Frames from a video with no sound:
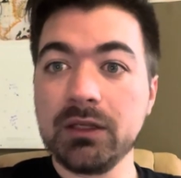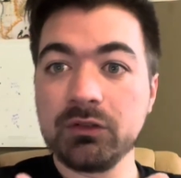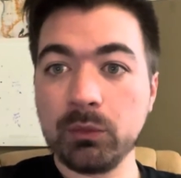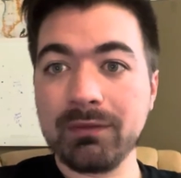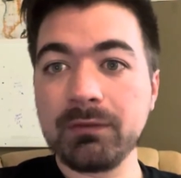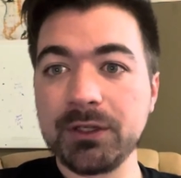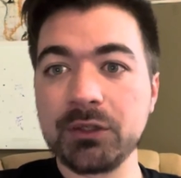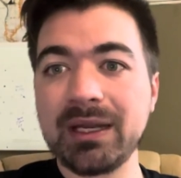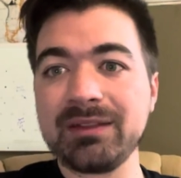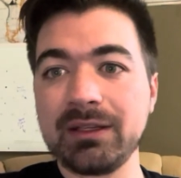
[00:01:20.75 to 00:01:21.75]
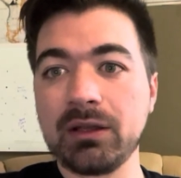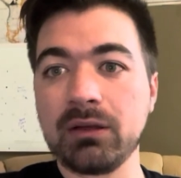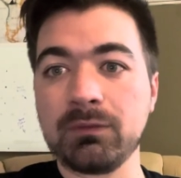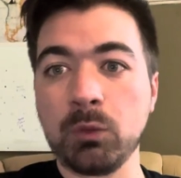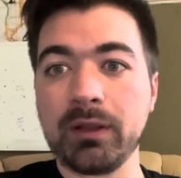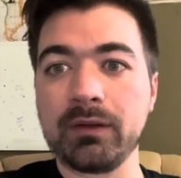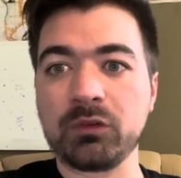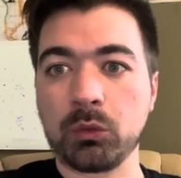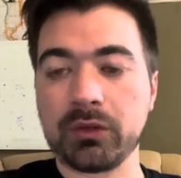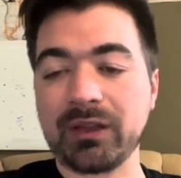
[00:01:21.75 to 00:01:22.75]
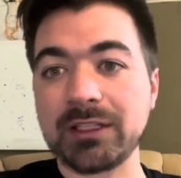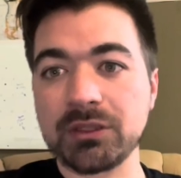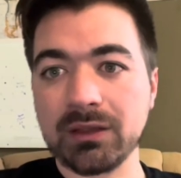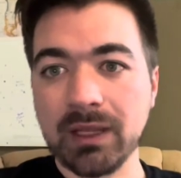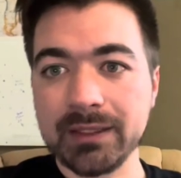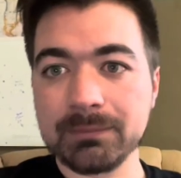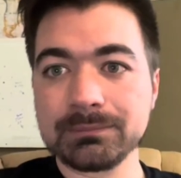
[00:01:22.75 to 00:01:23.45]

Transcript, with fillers: don't have a very good idea of what disorder is actually like.